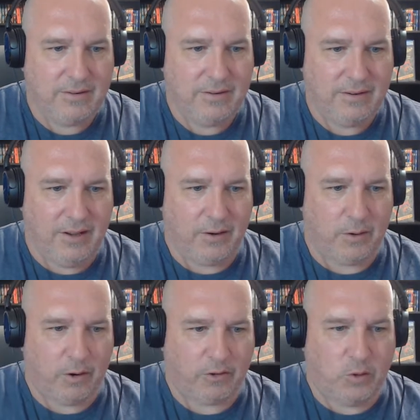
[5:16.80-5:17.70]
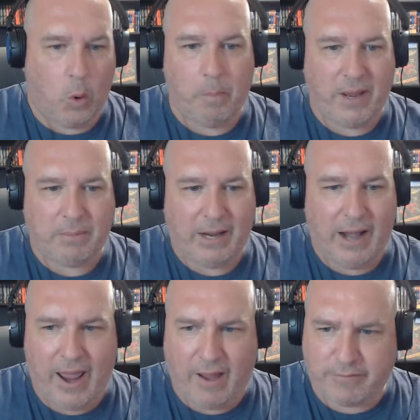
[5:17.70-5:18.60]
yeah, Antarctica, don't make me
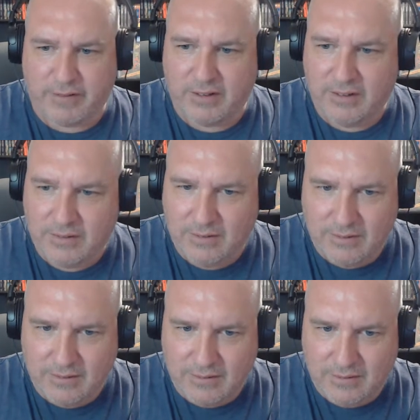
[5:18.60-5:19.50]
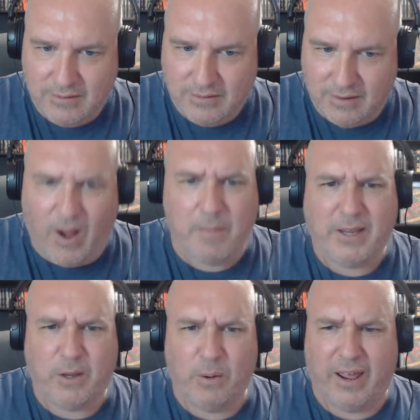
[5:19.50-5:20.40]
laugh. I'll
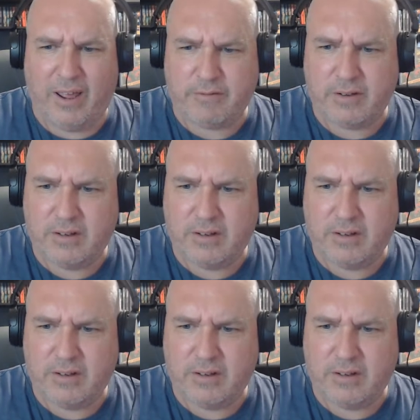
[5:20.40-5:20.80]
make you laugh.